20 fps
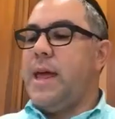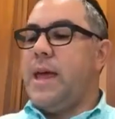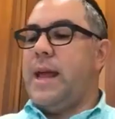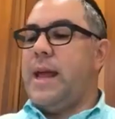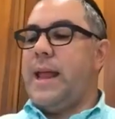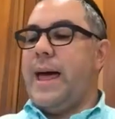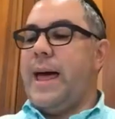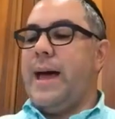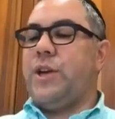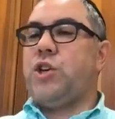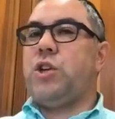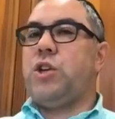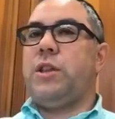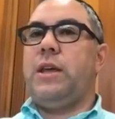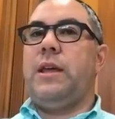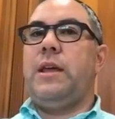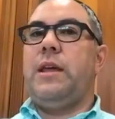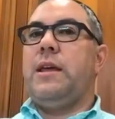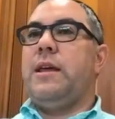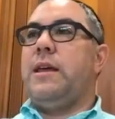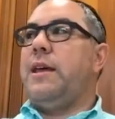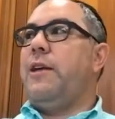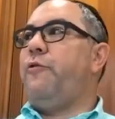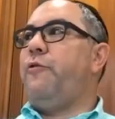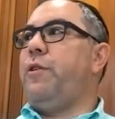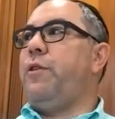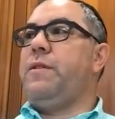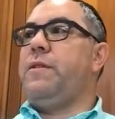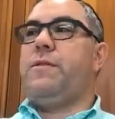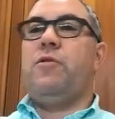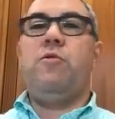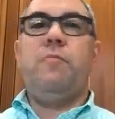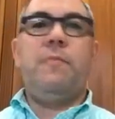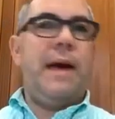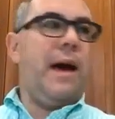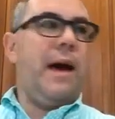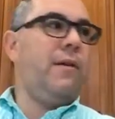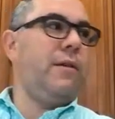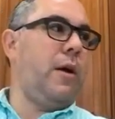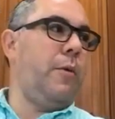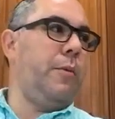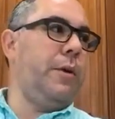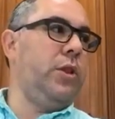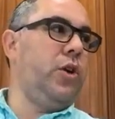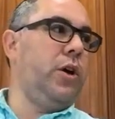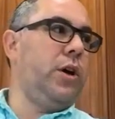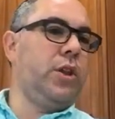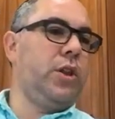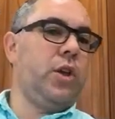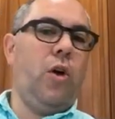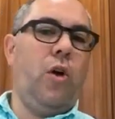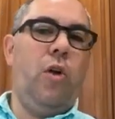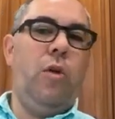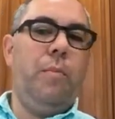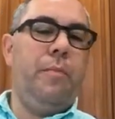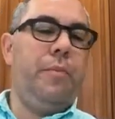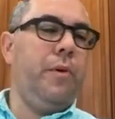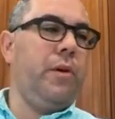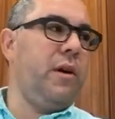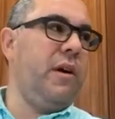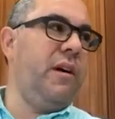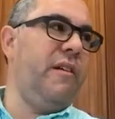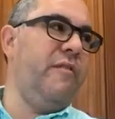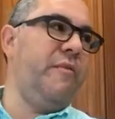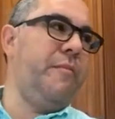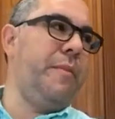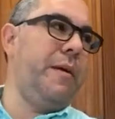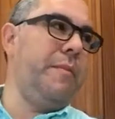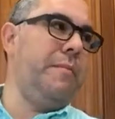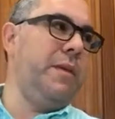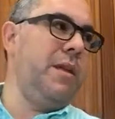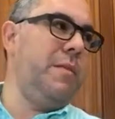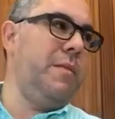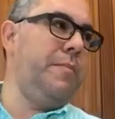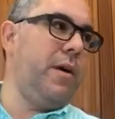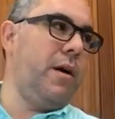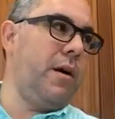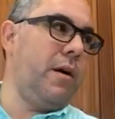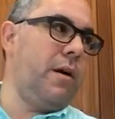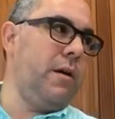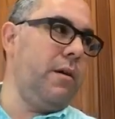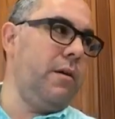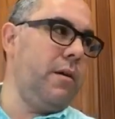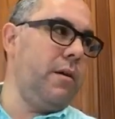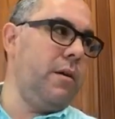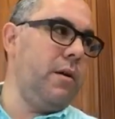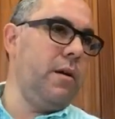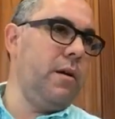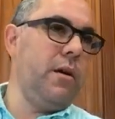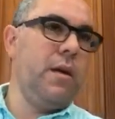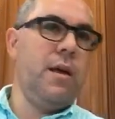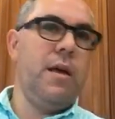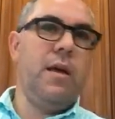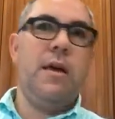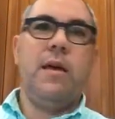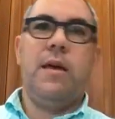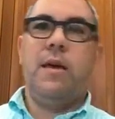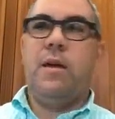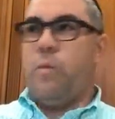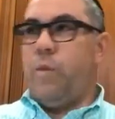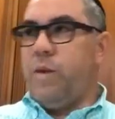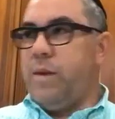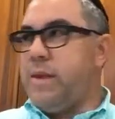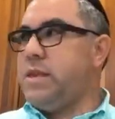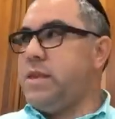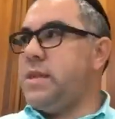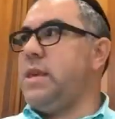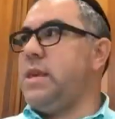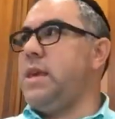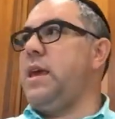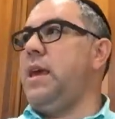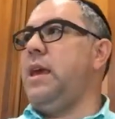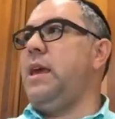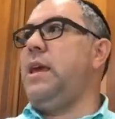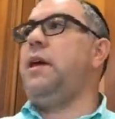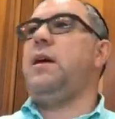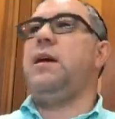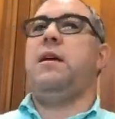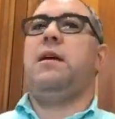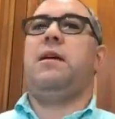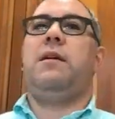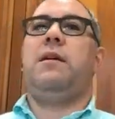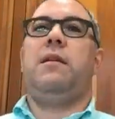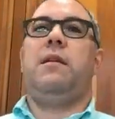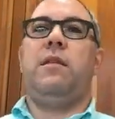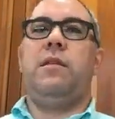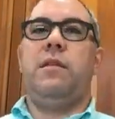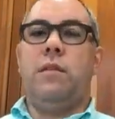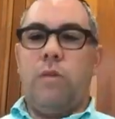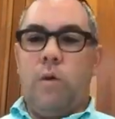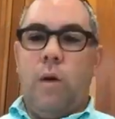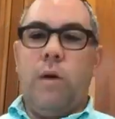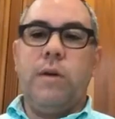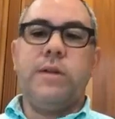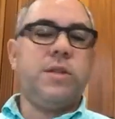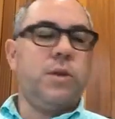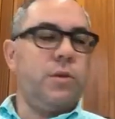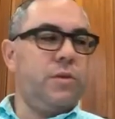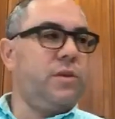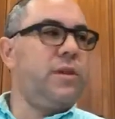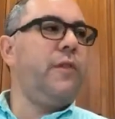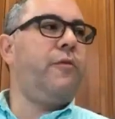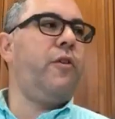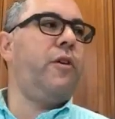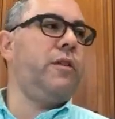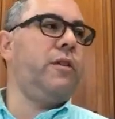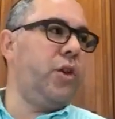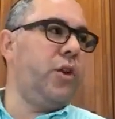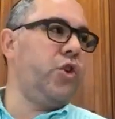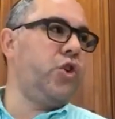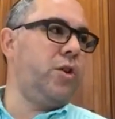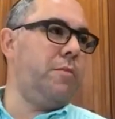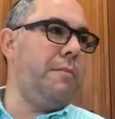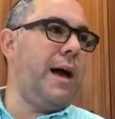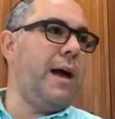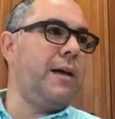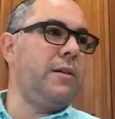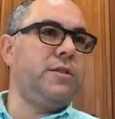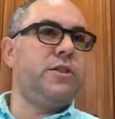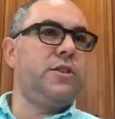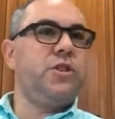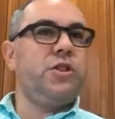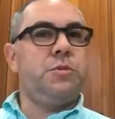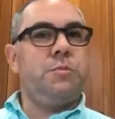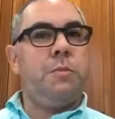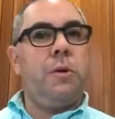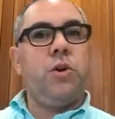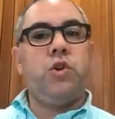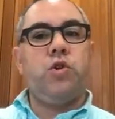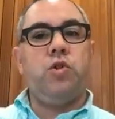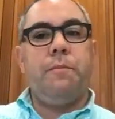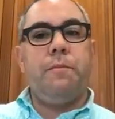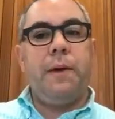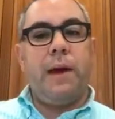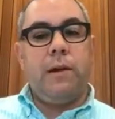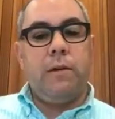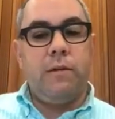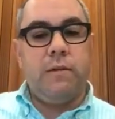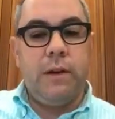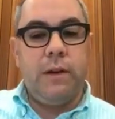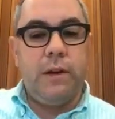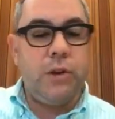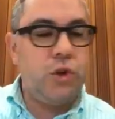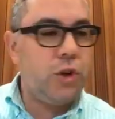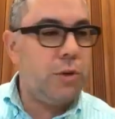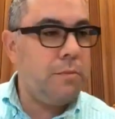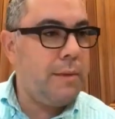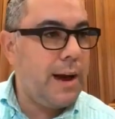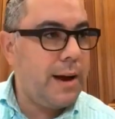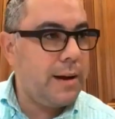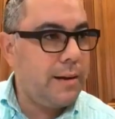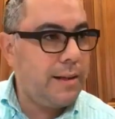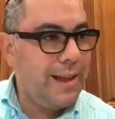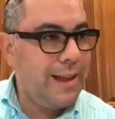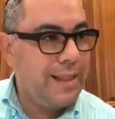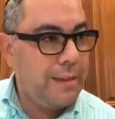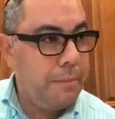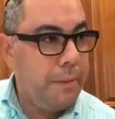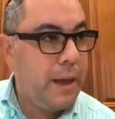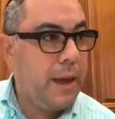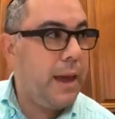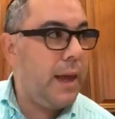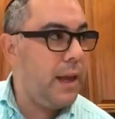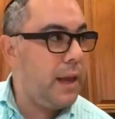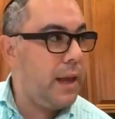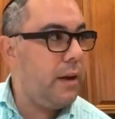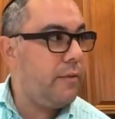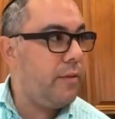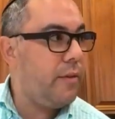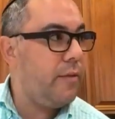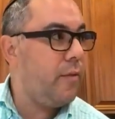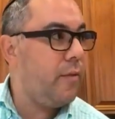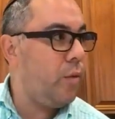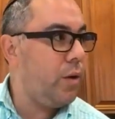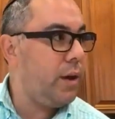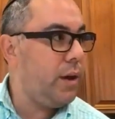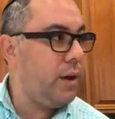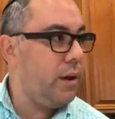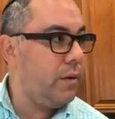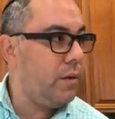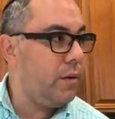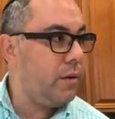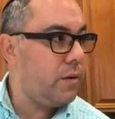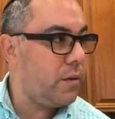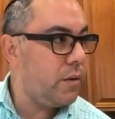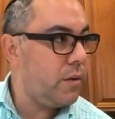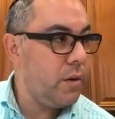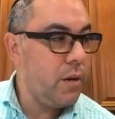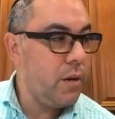it actually, if we zoom out and we look at the whole book of Bamidbar, we see also different leadership models. There's Moshe Rabbeinu's leadership model at the beginning of the 40 years,